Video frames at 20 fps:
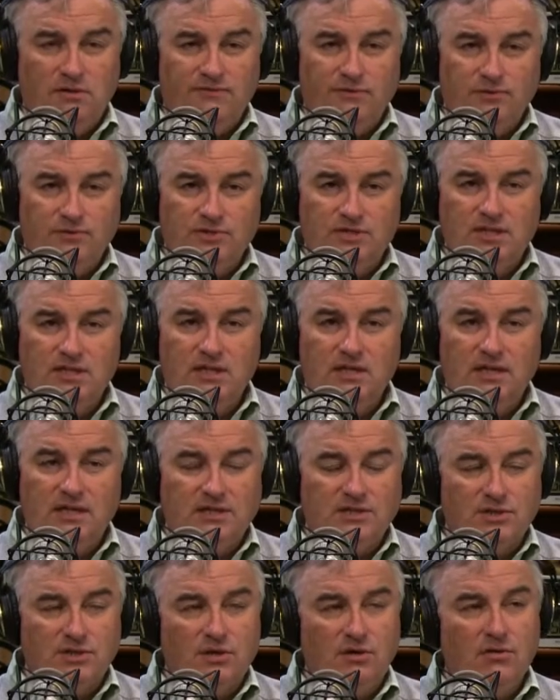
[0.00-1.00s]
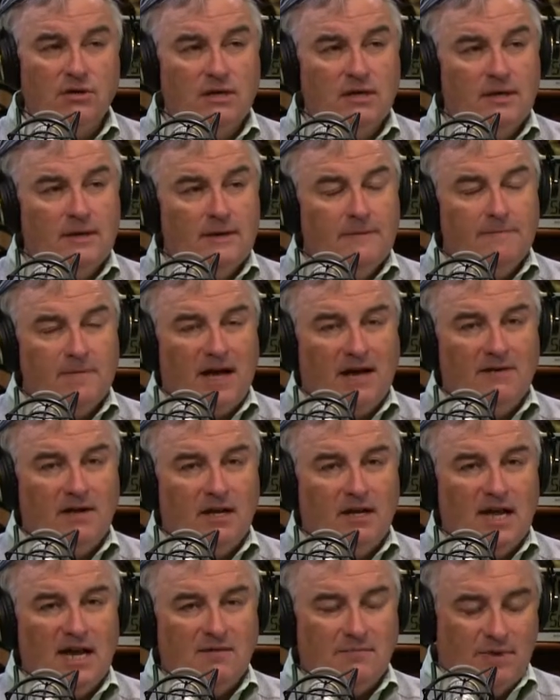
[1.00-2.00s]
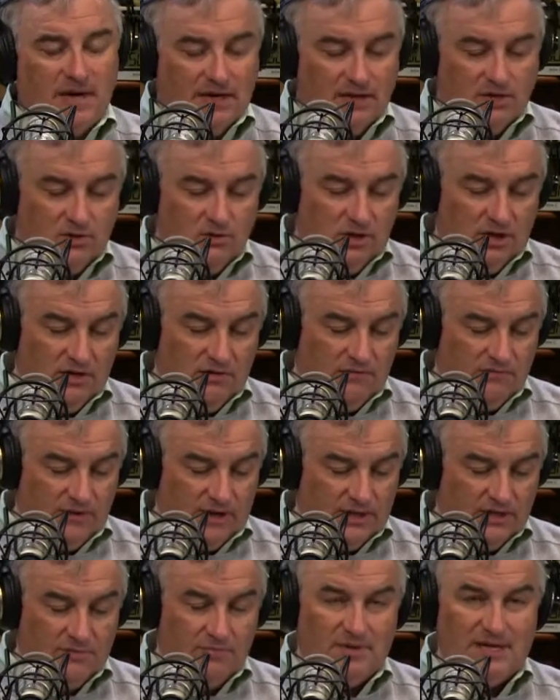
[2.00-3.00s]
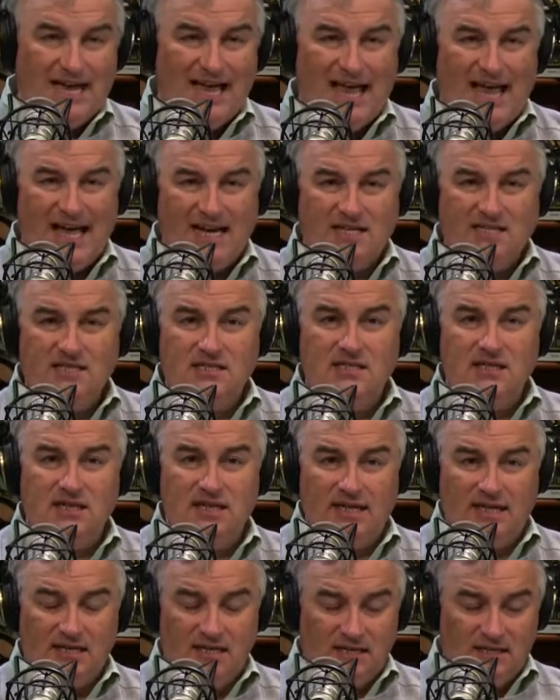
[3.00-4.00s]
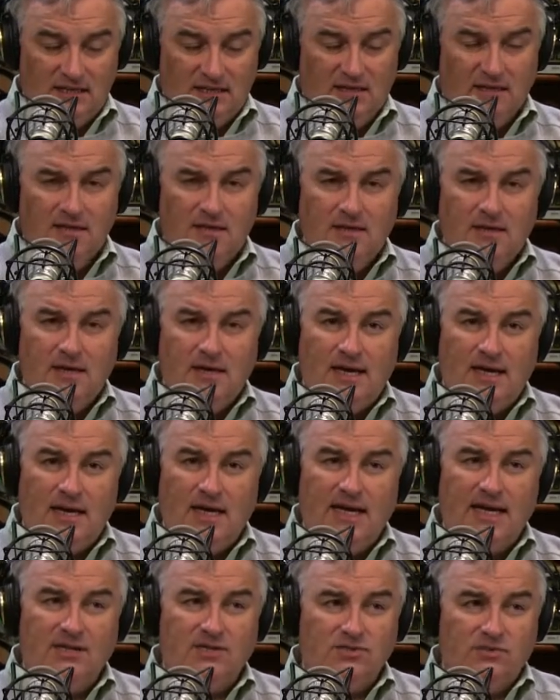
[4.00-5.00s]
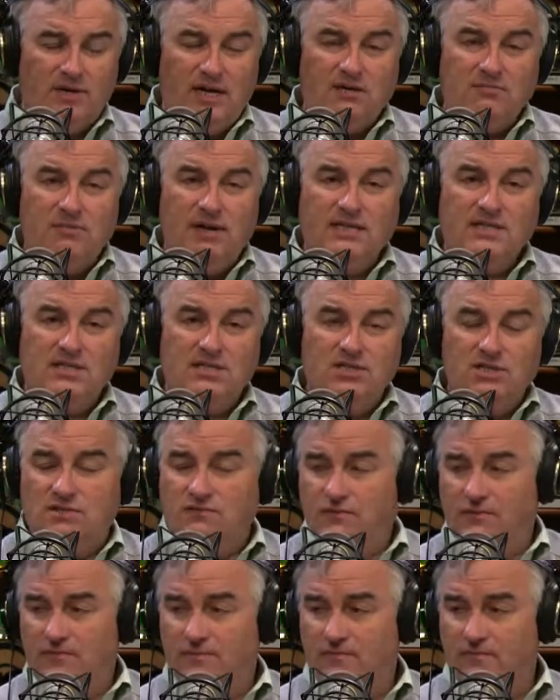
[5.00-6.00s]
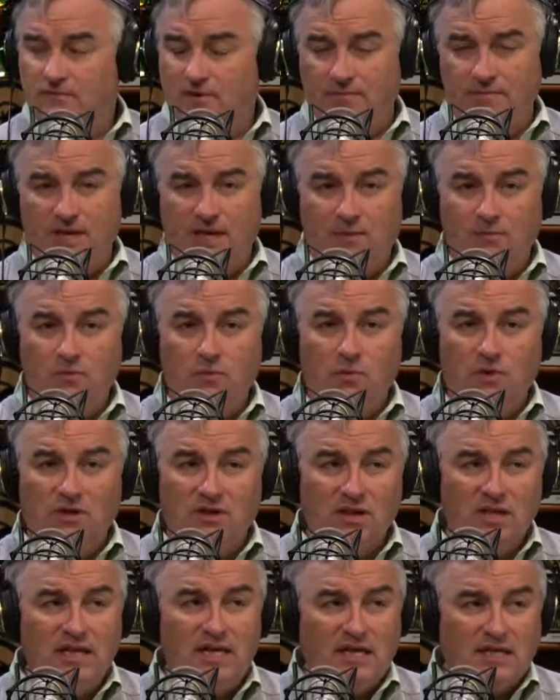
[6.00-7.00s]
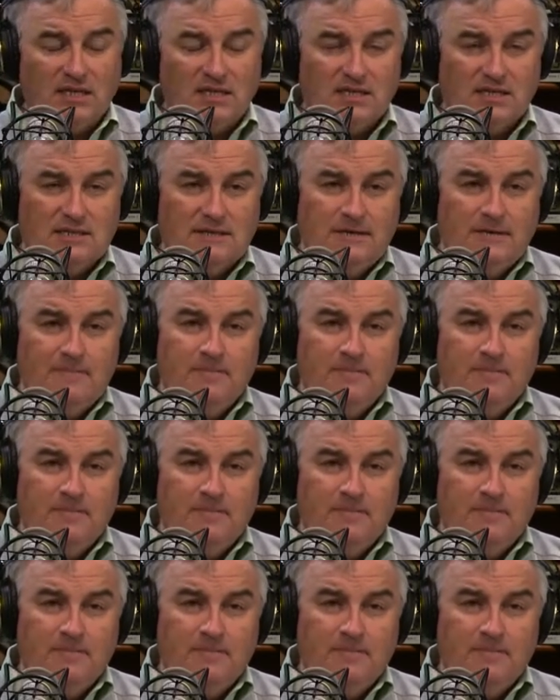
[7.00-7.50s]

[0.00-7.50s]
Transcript: If you see links, a lot of my Twitter friends have been hacked lately, and I get direct messages from them with links.